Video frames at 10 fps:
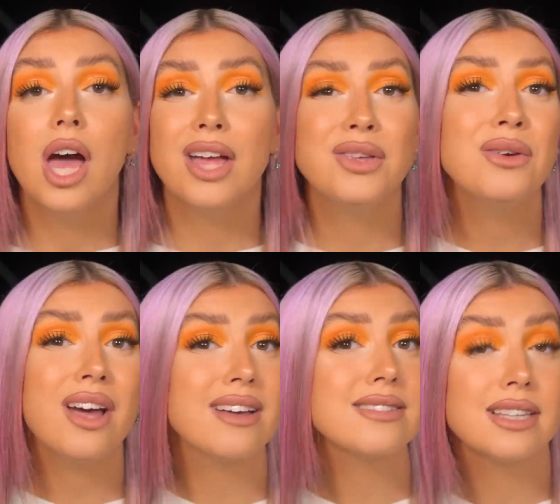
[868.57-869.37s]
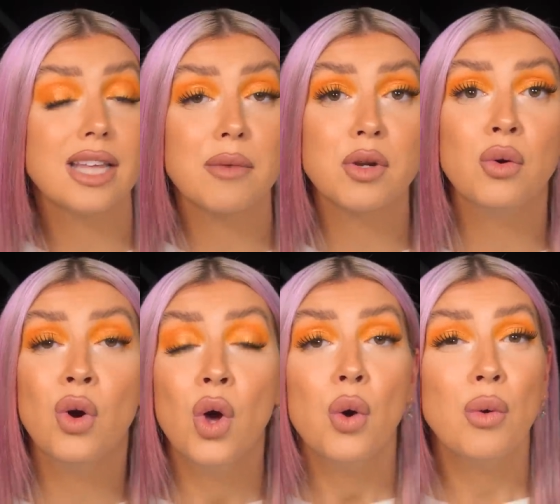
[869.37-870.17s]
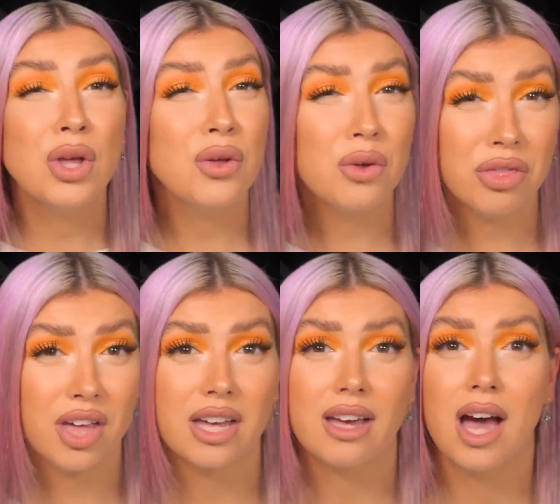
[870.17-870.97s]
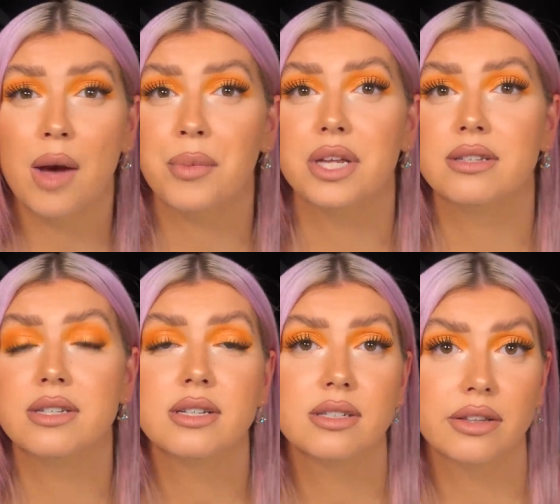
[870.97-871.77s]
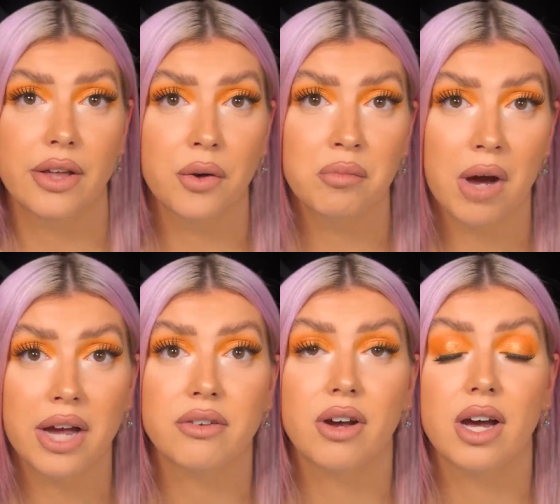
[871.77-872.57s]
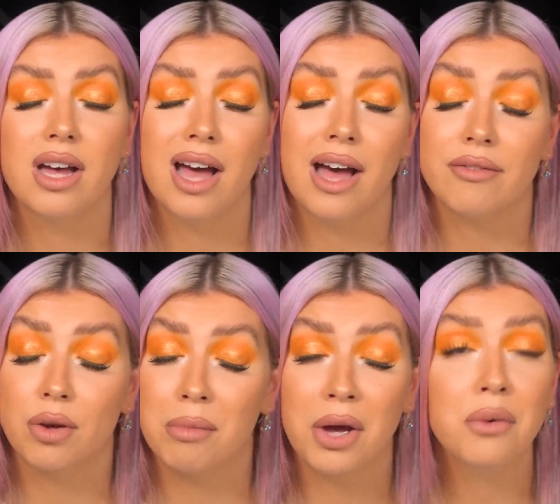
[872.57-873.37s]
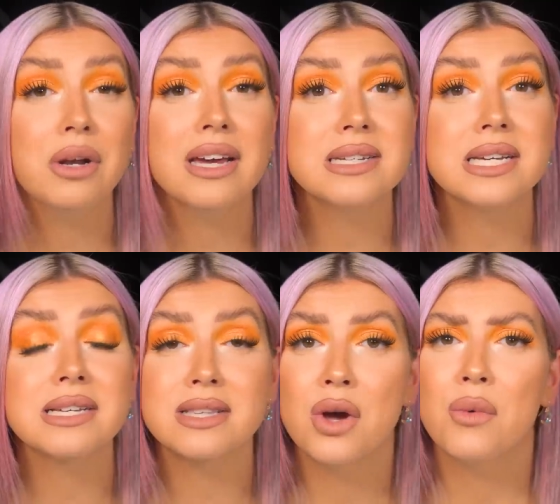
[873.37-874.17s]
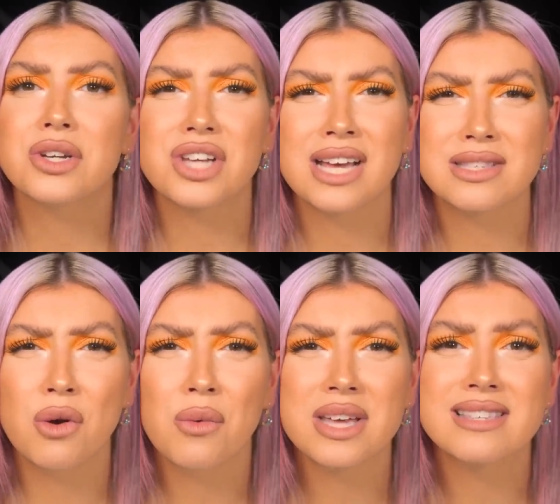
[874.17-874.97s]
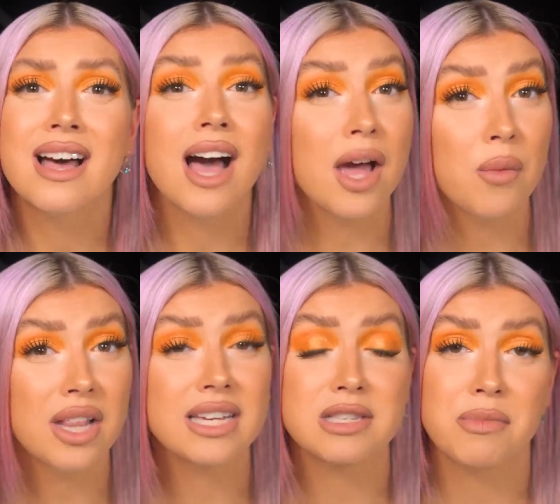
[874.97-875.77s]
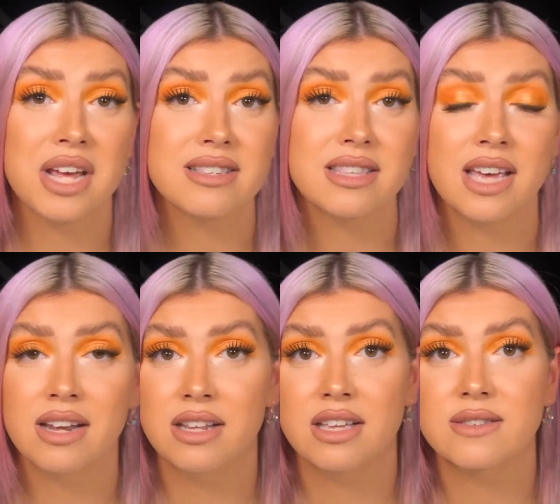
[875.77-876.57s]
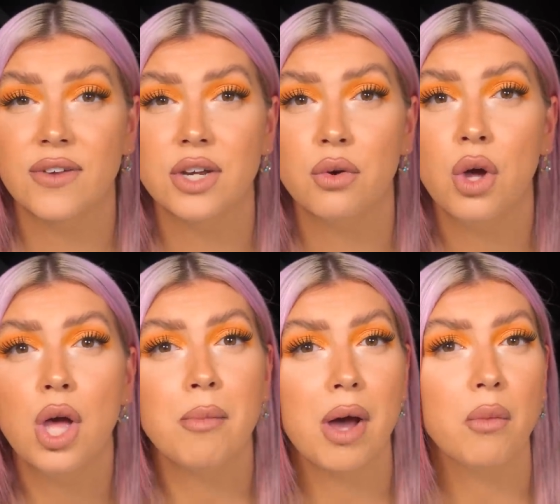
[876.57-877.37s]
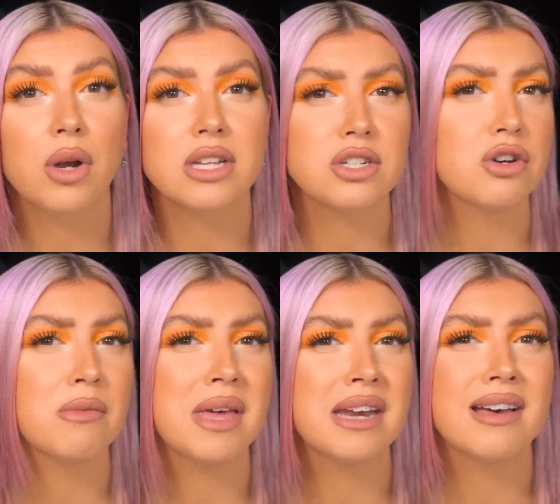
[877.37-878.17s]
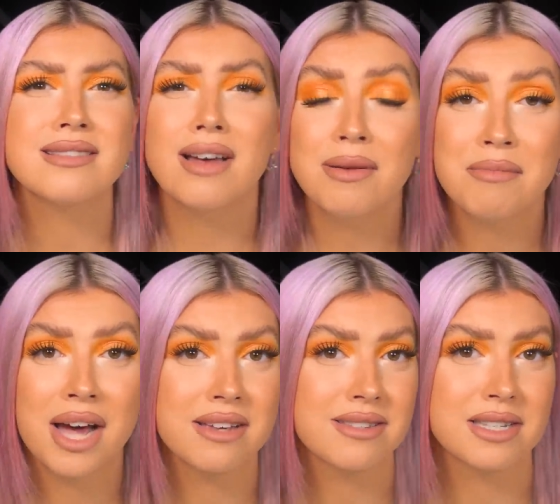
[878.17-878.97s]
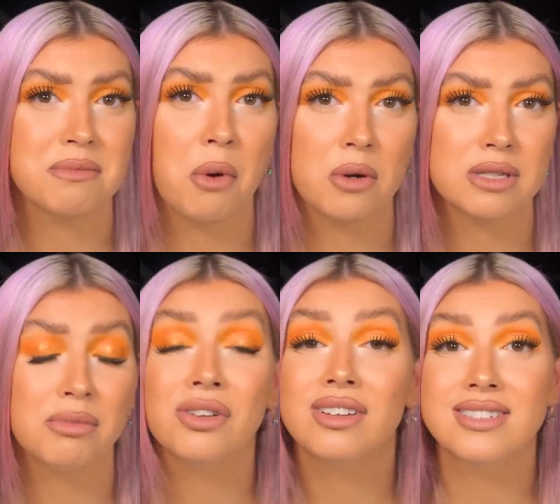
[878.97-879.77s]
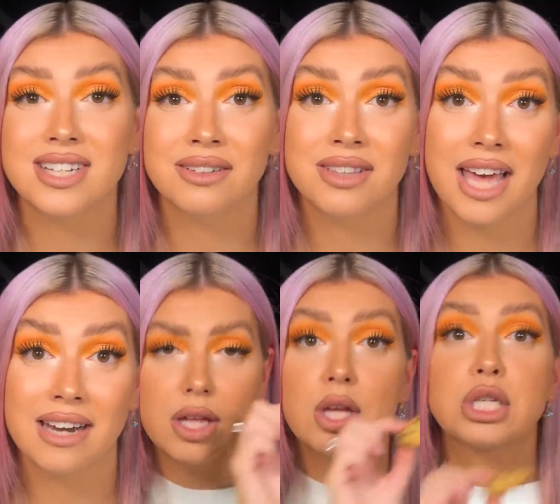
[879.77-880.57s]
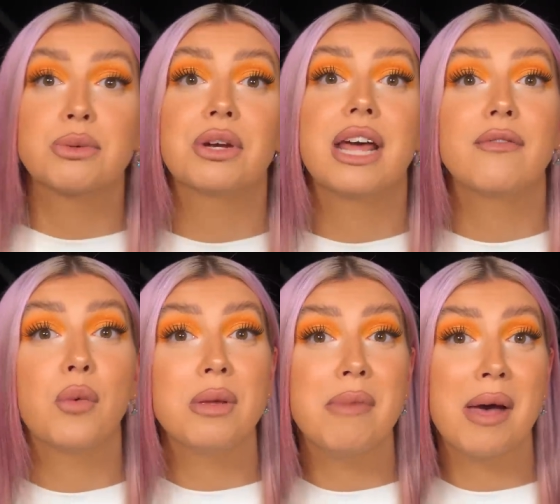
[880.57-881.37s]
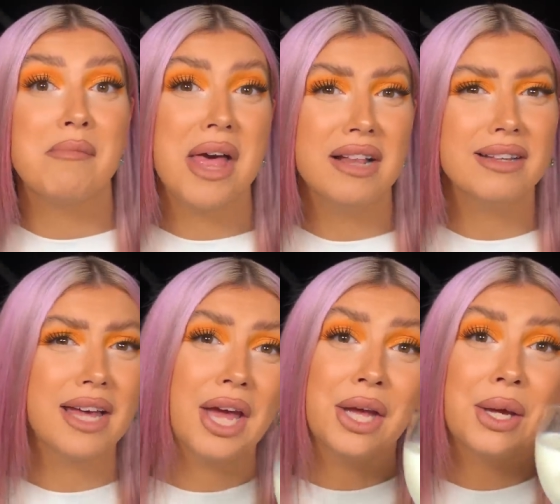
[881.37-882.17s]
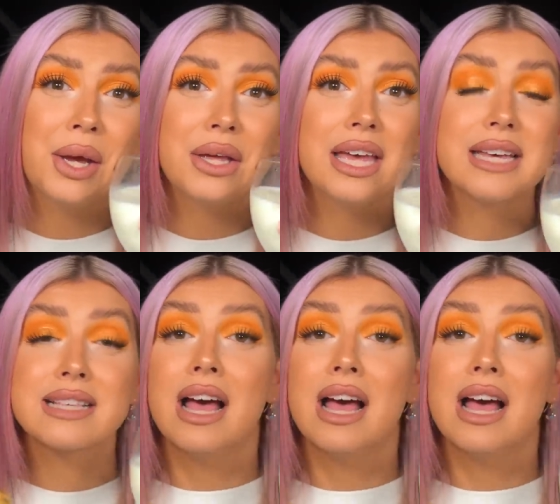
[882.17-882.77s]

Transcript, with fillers: and you guys can let me know what you think happened to little Myra. I've got my own ideas, which as always I will express at the end of this video, but I want it to remain as unbiased as possible until then. So we're going to have a wee bit of milk and cookies.